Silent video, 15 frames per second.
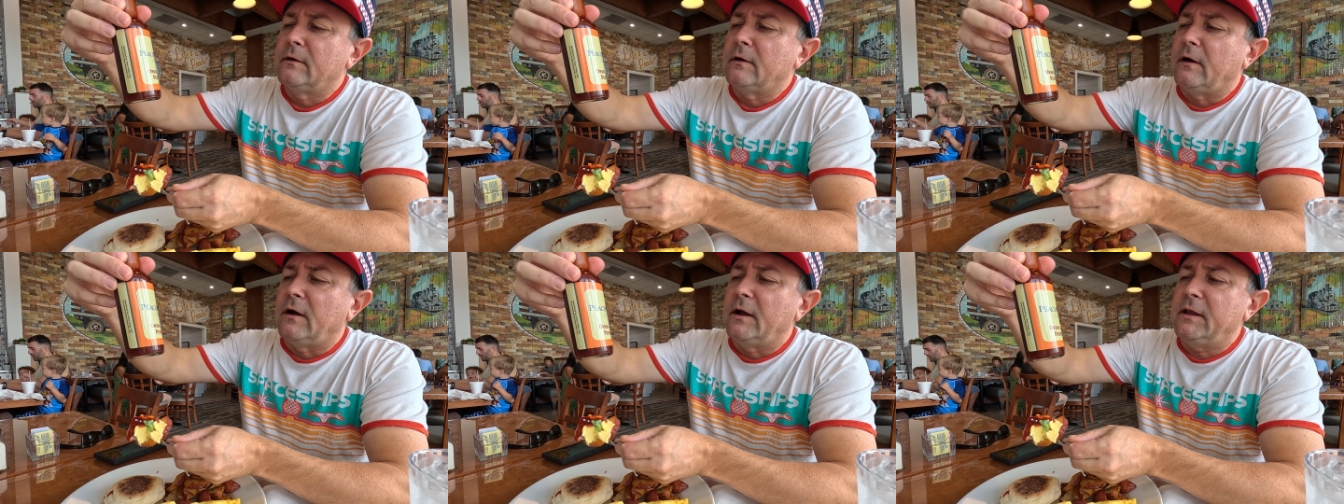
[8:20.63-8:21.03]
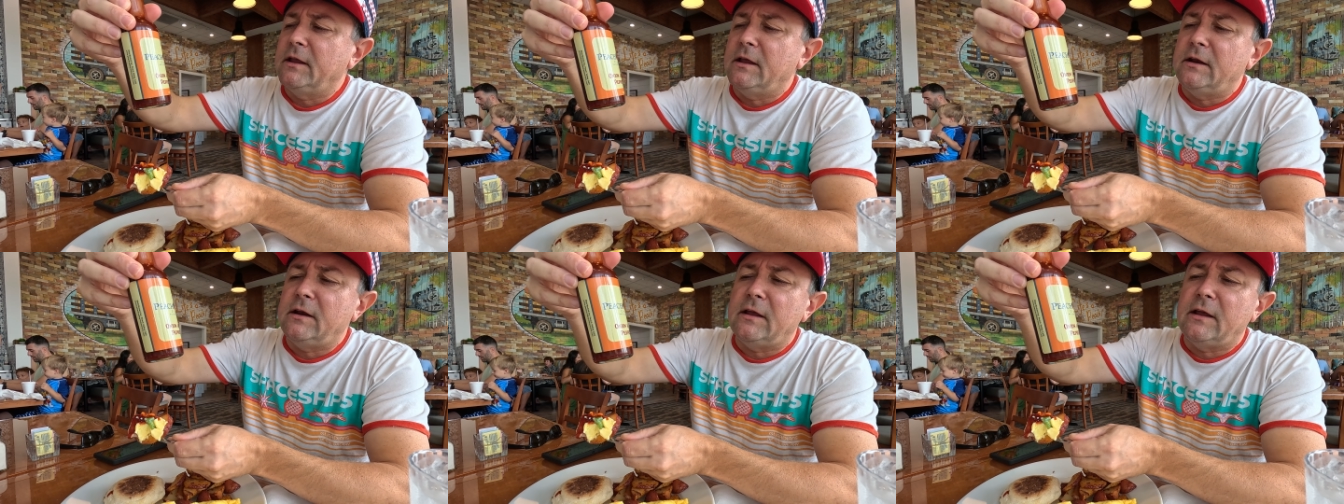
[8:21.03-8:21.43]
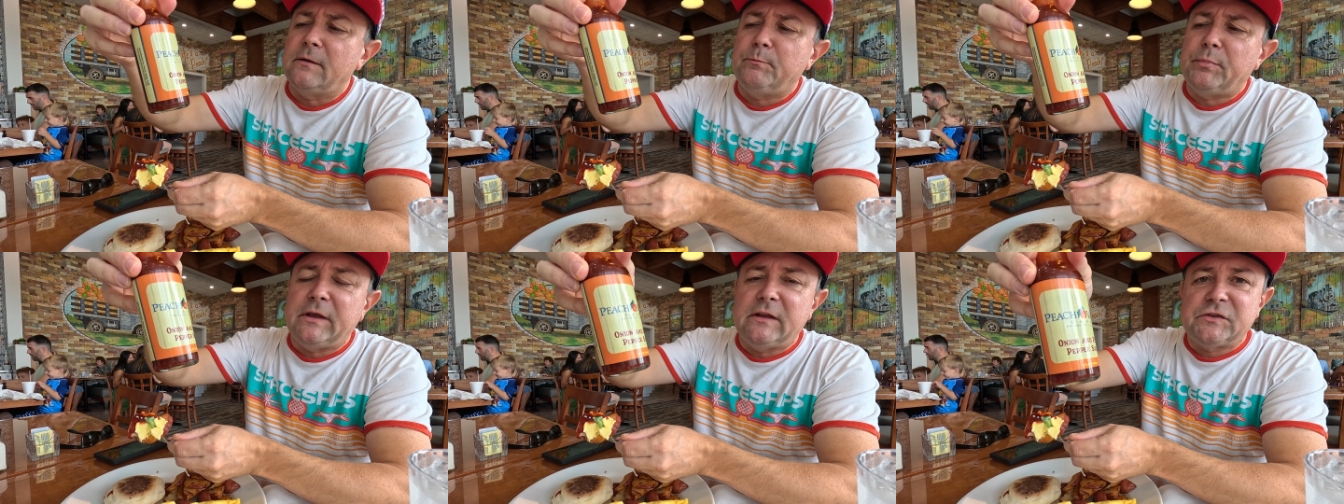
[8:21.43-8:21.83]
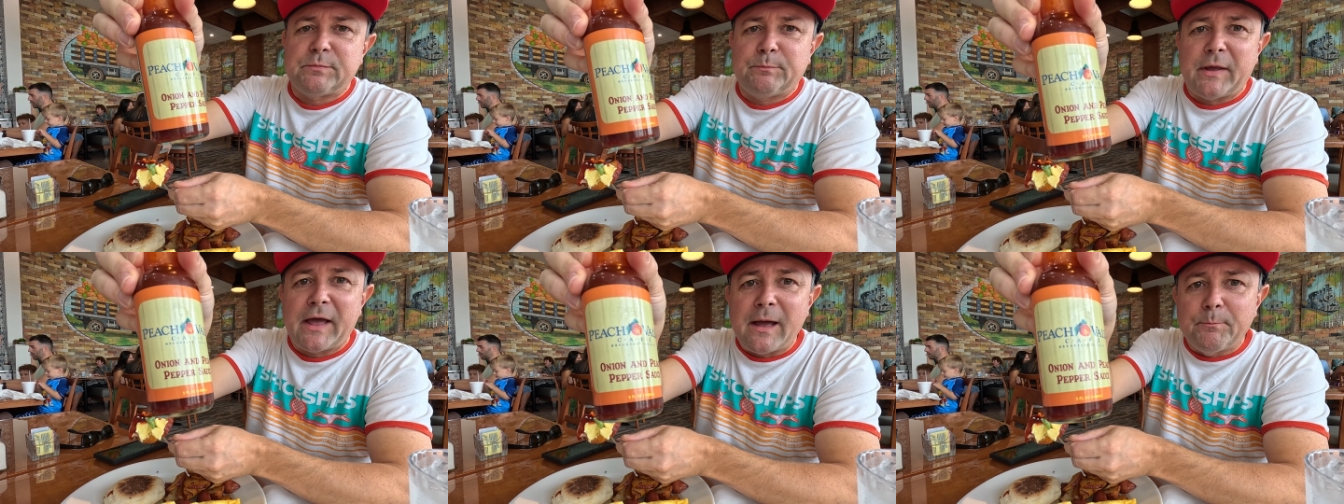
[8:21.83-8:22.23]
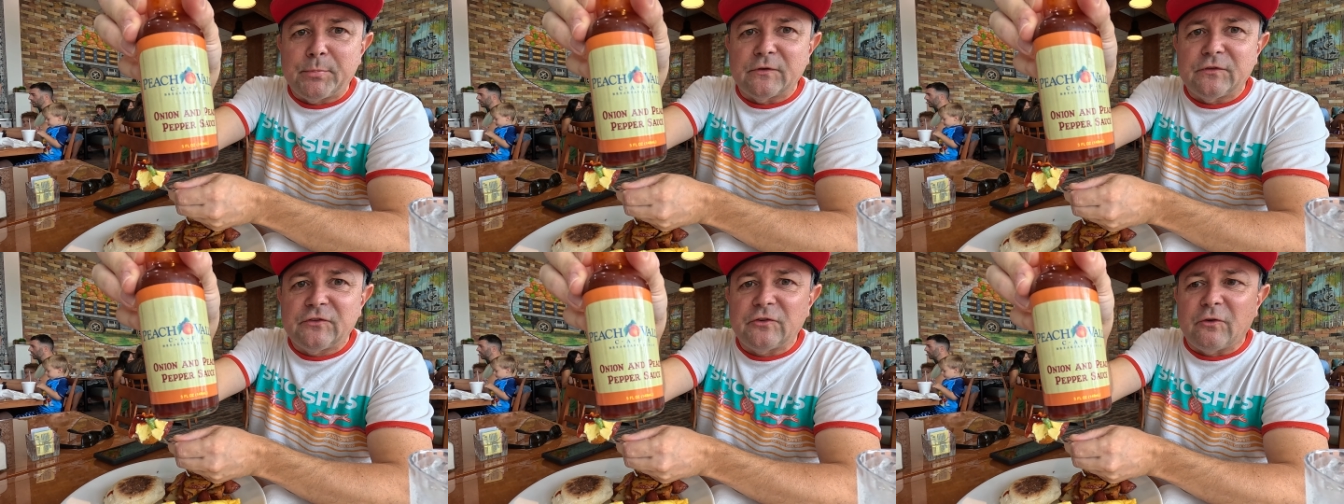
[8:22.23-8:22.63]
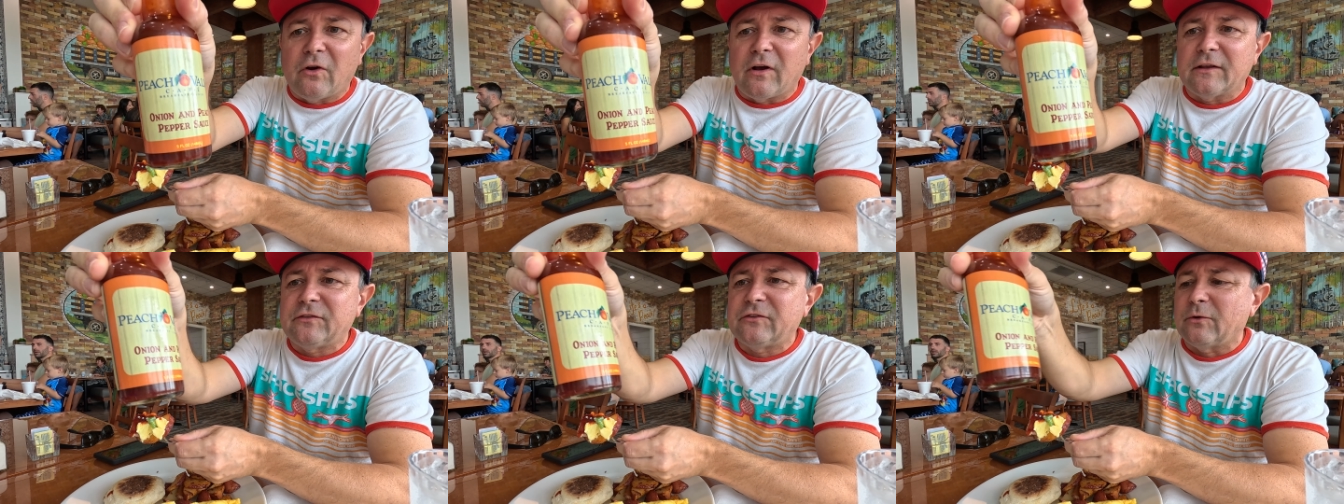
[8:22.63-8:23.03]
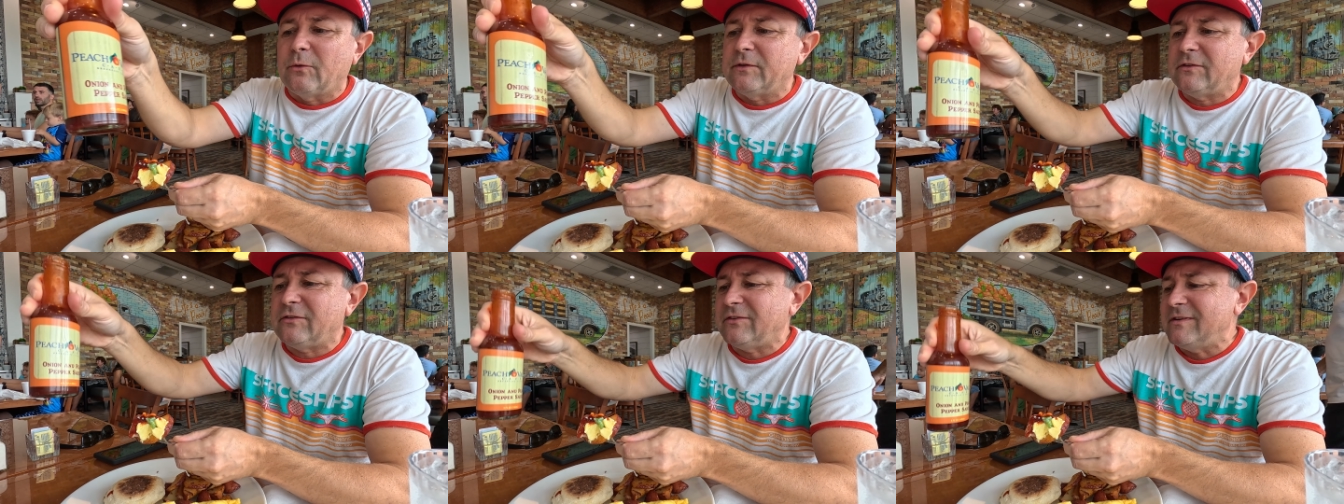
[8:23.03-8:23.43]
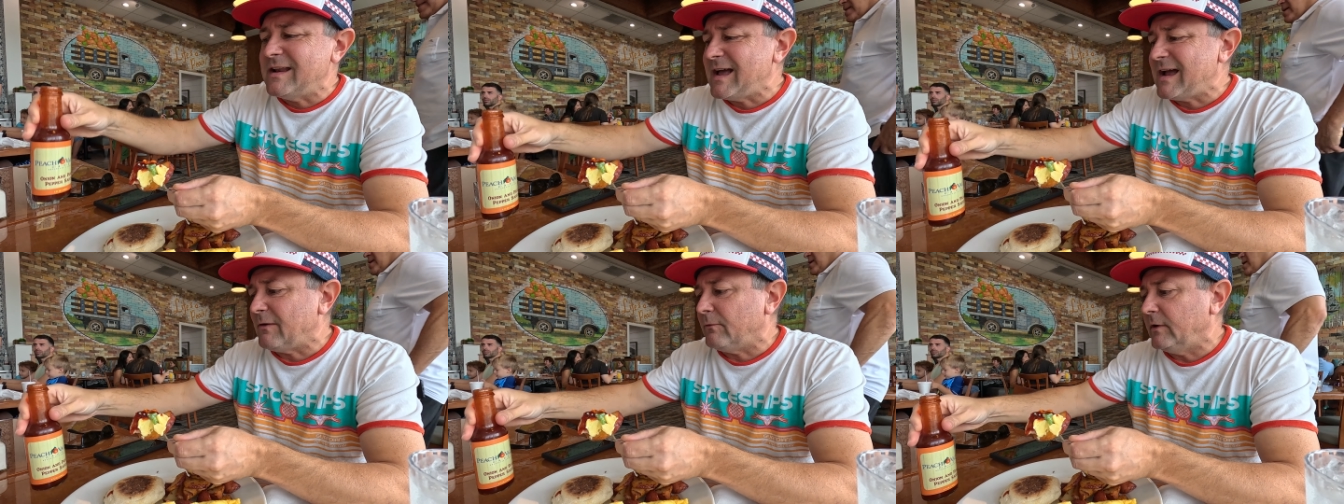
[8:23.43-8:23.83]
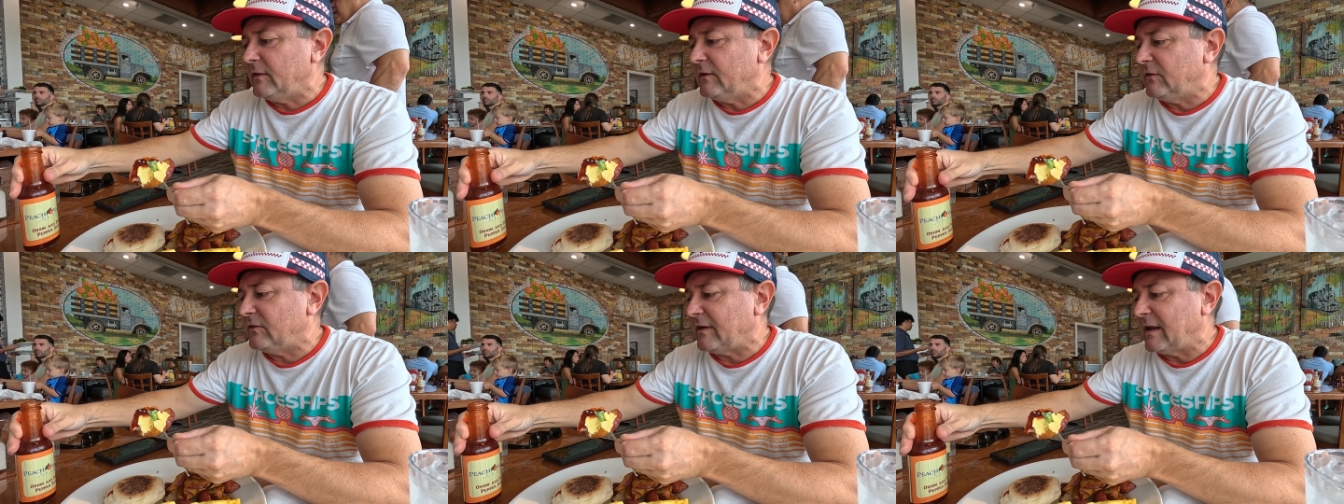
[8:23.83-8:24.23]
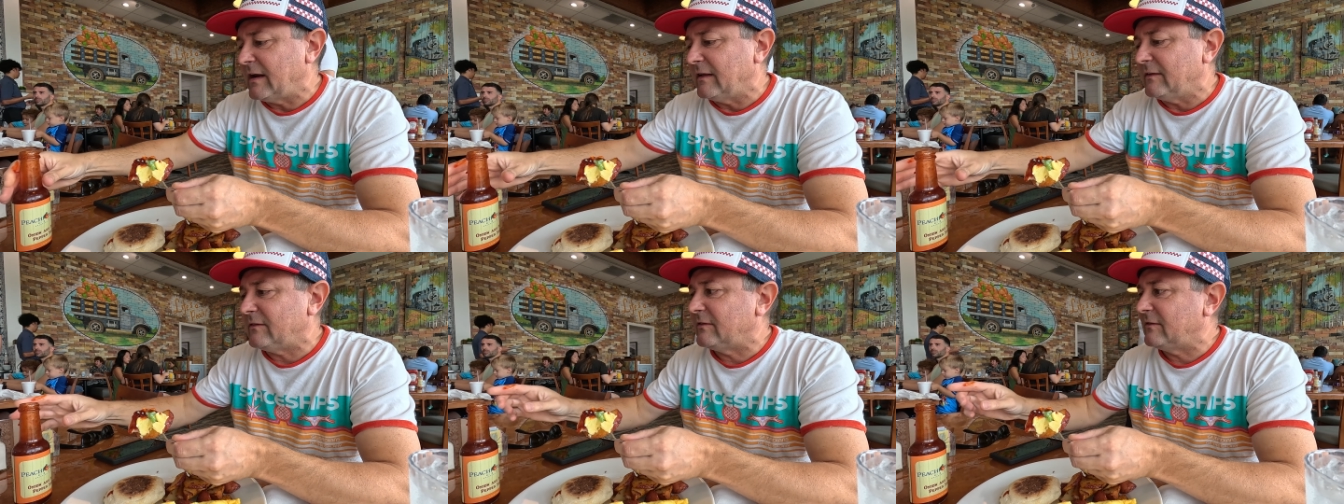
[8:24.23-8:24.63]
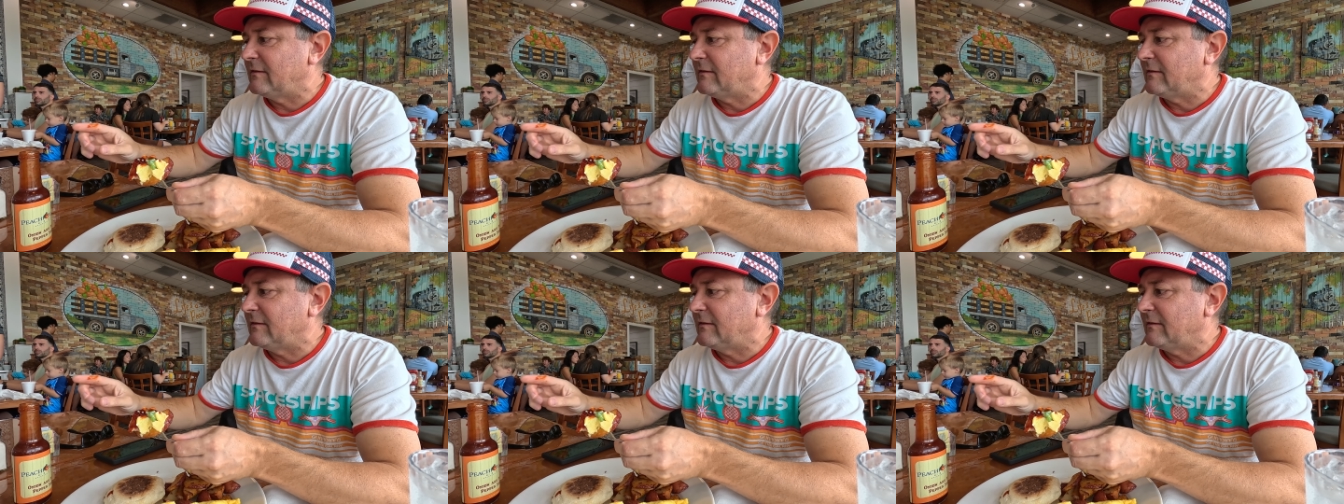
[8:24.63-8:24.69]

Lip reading: onion and peach pepper sauce, so it's not really saying it's...